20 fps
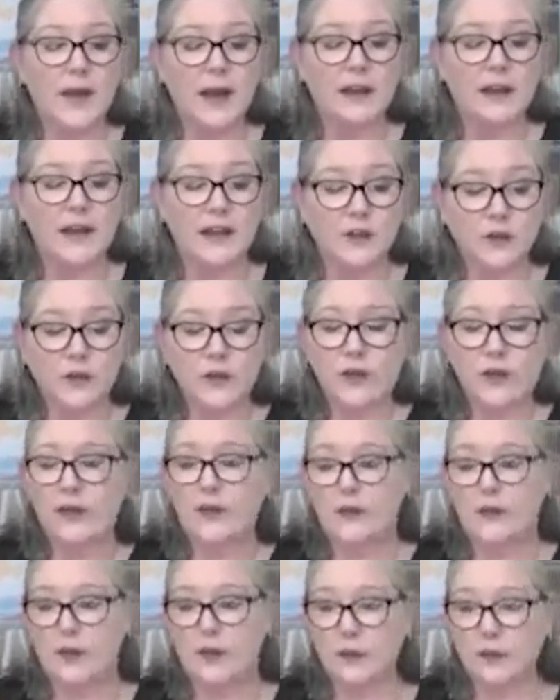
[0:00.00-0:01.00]
electricity
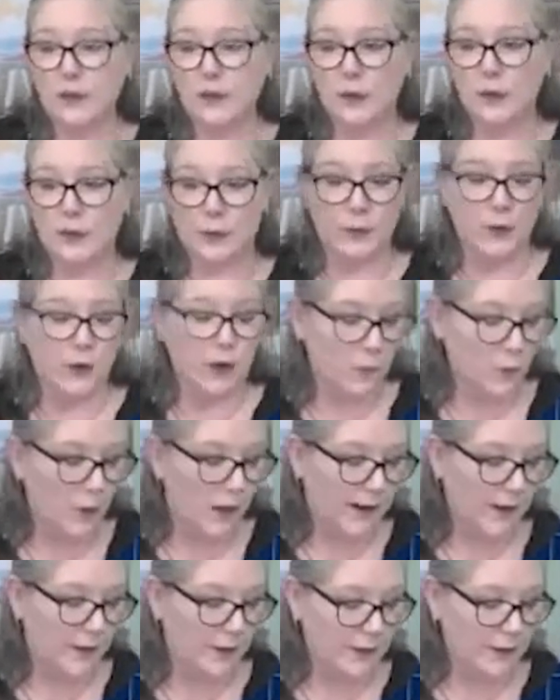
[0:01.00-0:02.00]
is going to flow through our
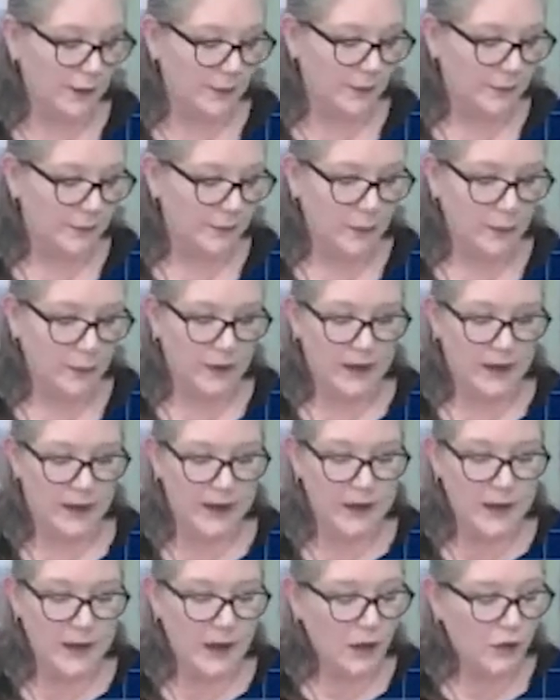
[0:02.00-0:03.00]
wires.
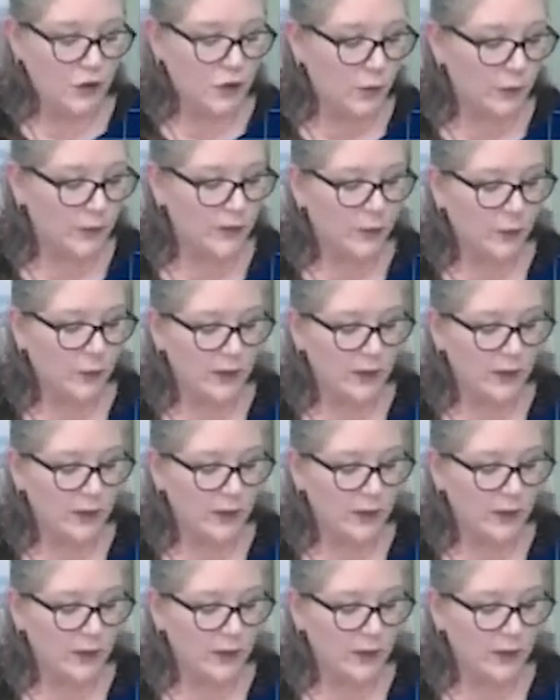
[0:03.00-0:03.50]
Okay. You always want to